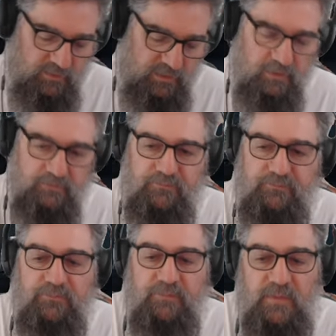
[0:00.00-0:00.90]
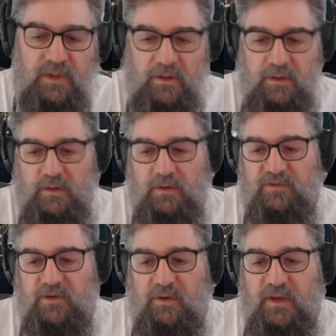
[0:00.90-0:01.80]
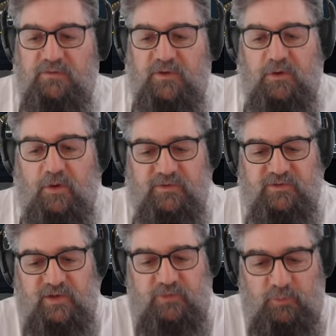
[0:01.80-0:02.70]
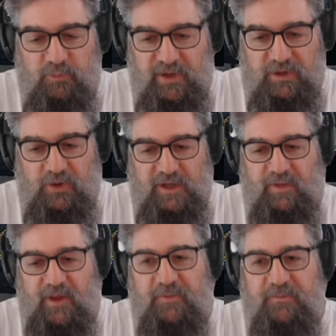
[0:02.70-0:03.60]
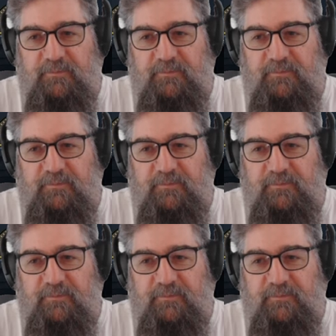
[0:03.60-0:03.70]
Yeah. So even a nice gentle brake like that,